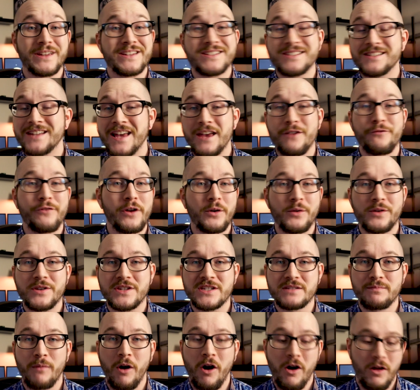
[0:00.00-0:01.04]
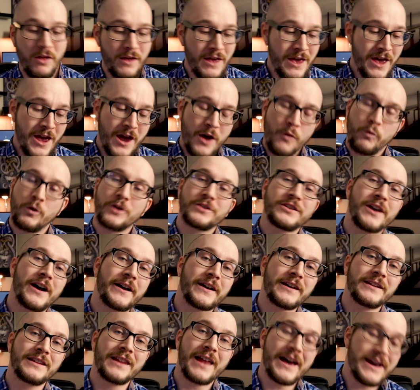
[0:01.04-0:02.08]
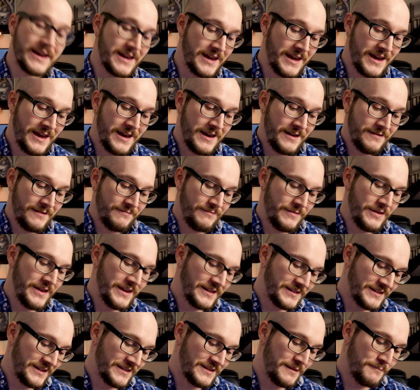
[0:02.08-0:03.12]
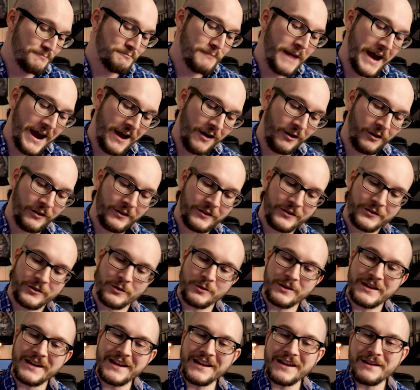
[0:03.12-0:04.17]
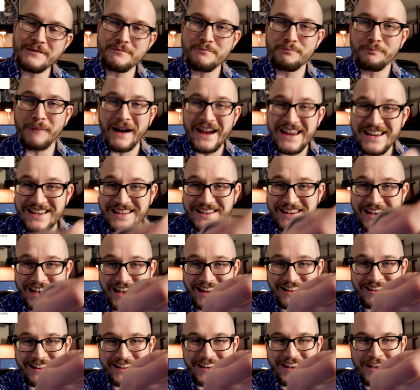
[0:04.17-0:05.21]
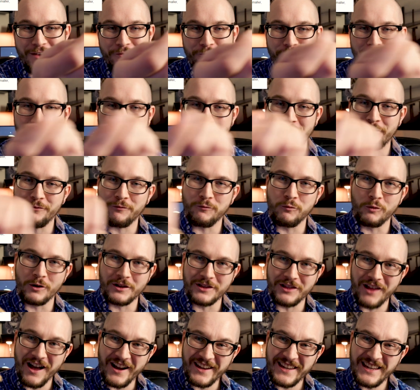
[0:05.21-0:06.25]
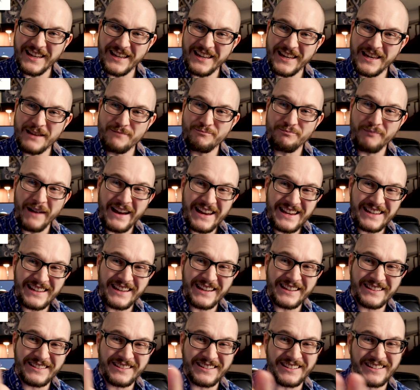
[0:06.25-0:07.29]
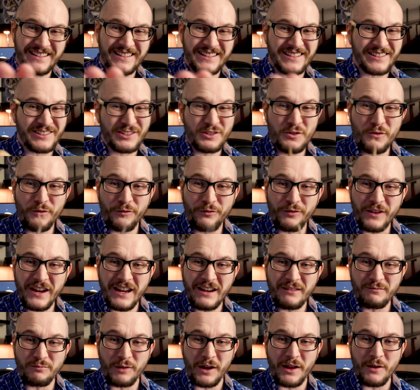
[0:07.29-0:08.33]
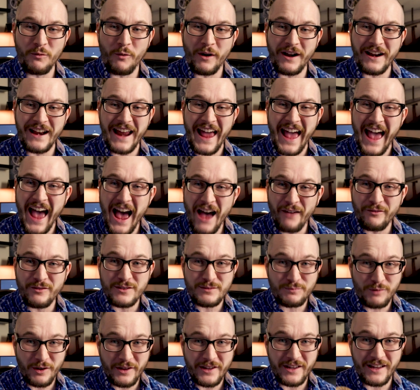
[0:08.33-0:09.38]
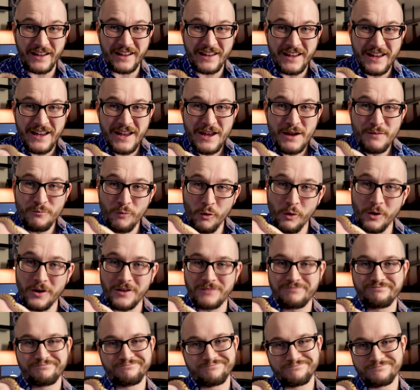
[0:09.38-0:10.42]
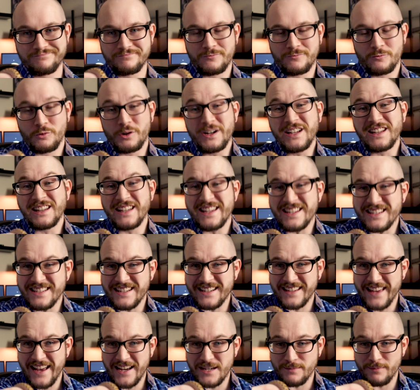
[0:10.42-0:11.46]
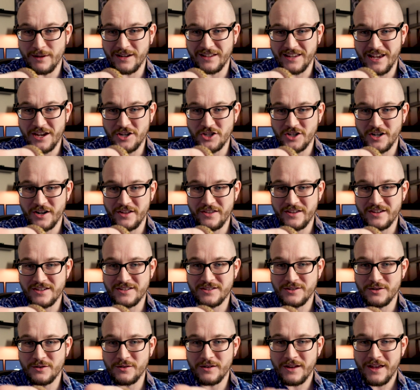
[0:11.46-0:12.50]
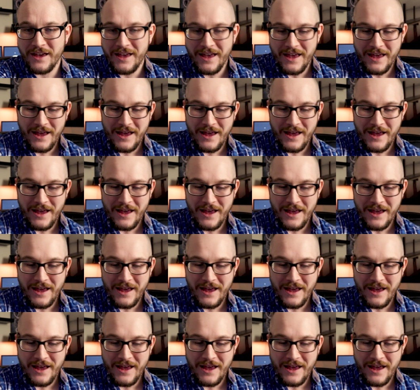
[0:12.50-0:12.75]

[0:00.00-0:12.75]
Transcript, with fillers: They stay very small. We're talking like, this is a male, so he might get, like, if we're lucky, he might get to 2 feet, probably 1.5 is probably a more realistic expectation of this dude.